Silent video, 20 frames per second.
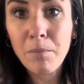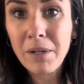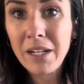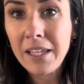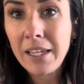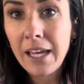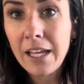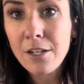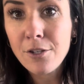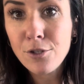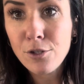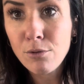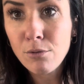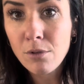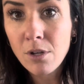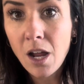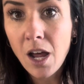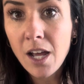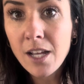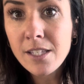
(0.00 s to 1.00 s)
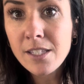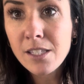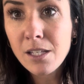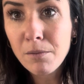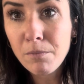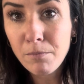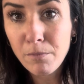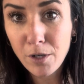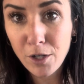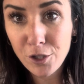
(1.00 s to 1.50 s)
But again, do not
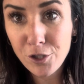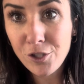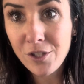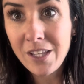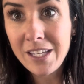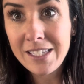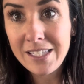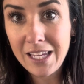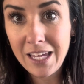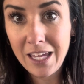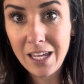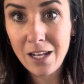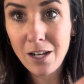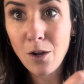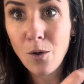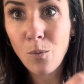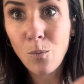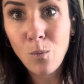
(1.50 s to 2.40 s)
submerge this in